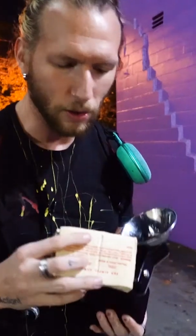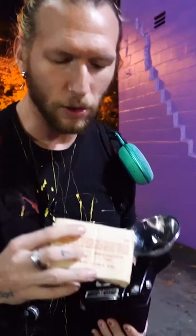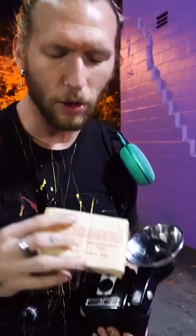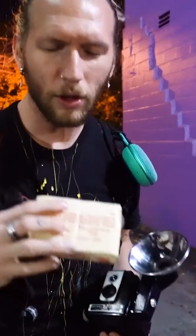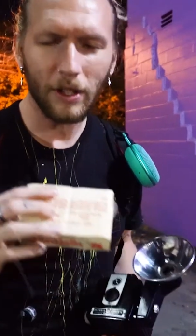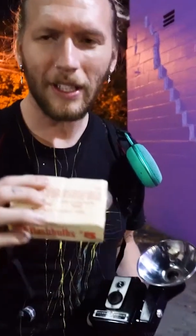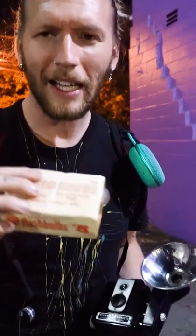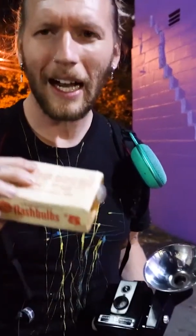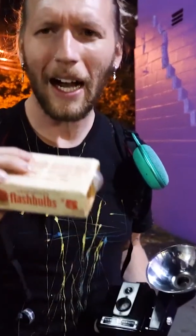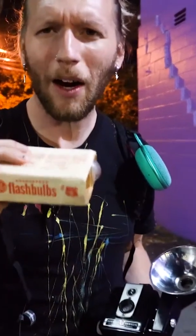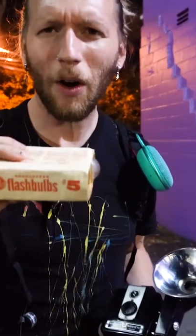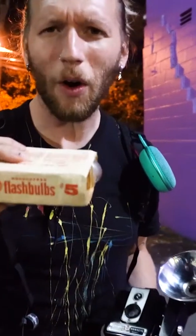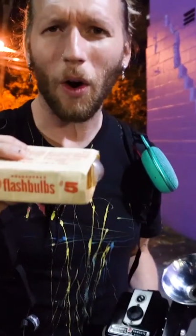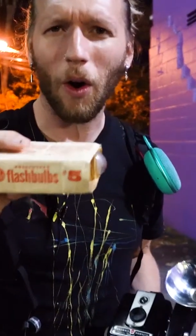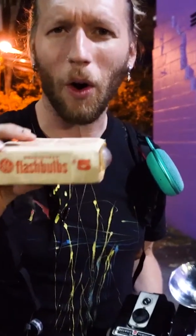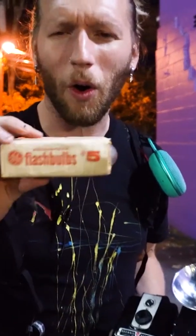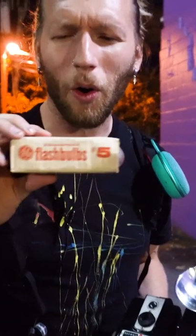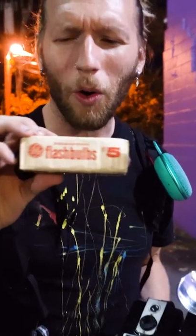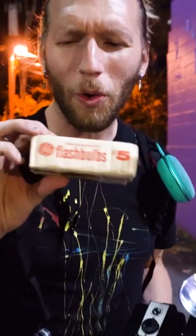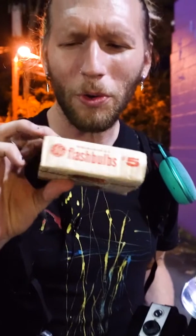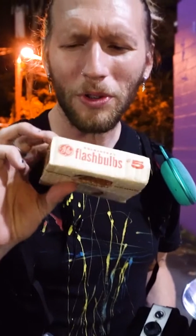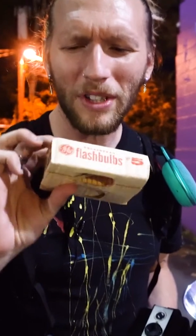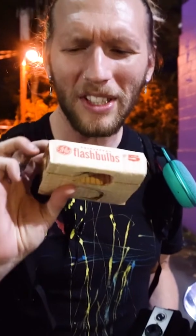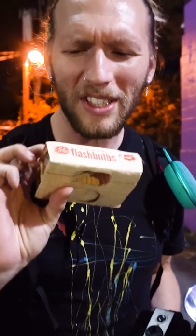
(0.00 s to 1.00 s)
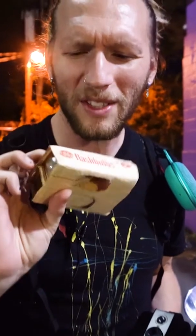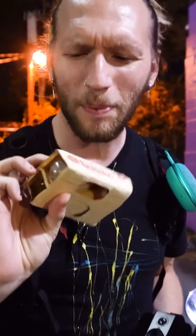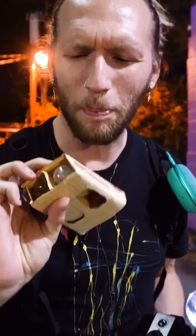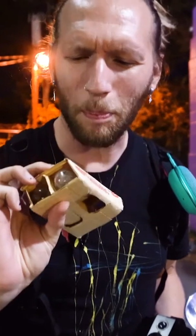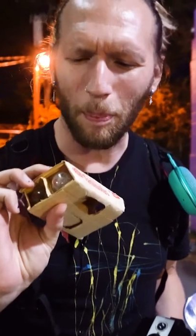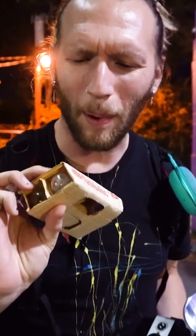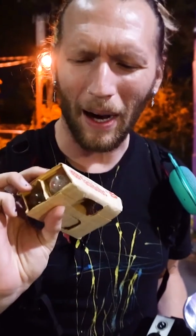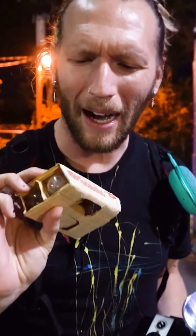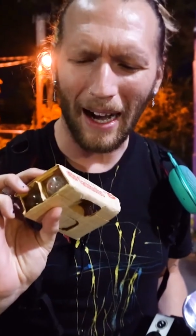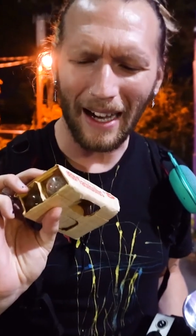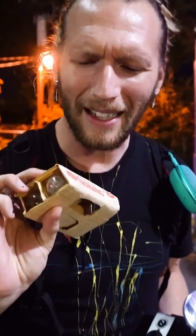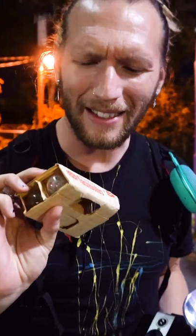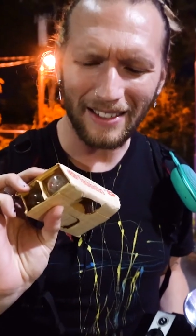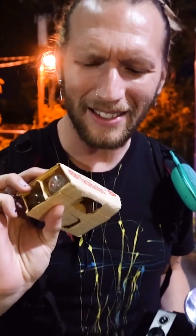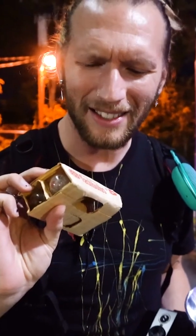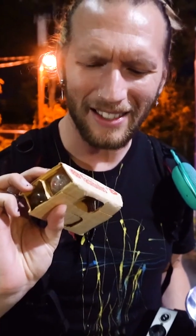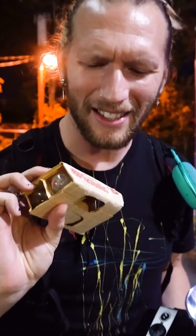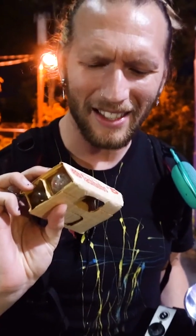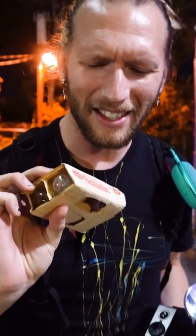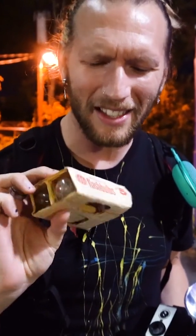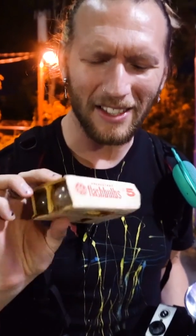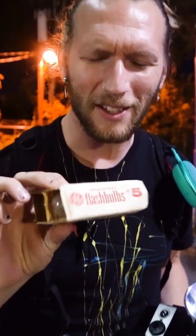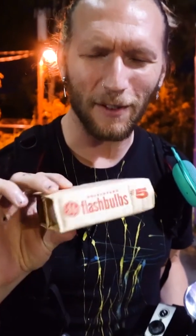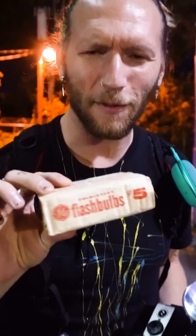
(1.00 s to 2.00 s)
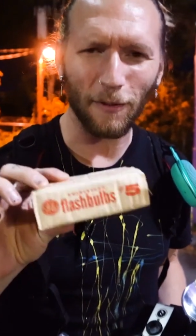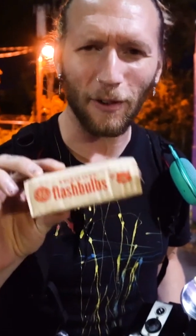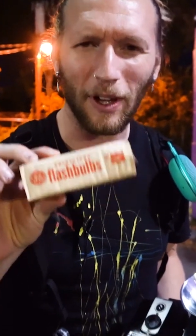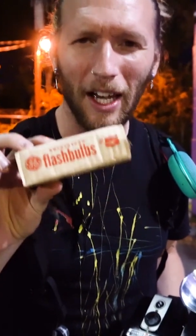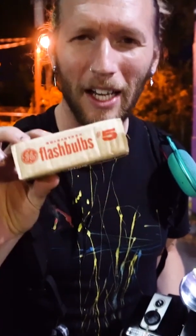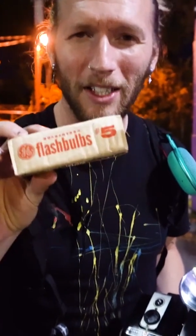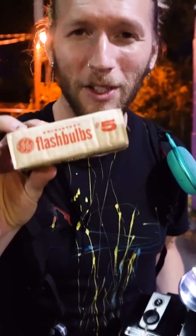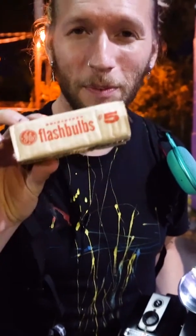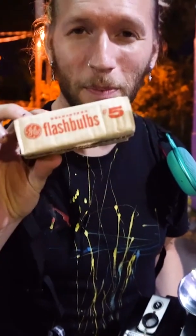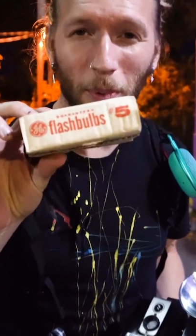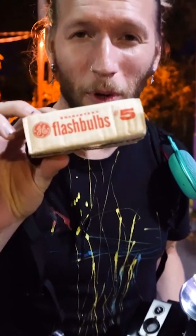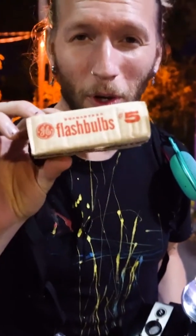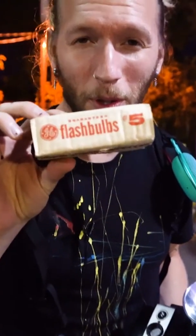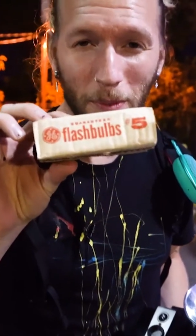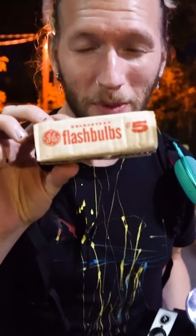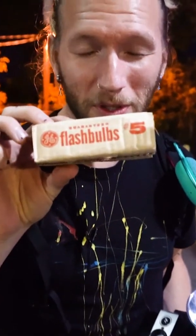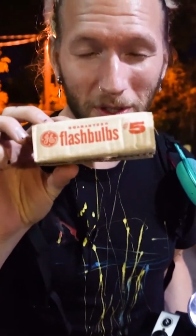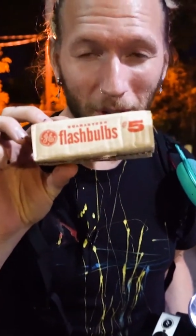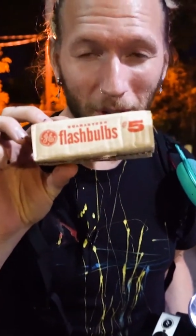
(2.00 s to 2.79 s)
Look how old this box is. Flash bulbs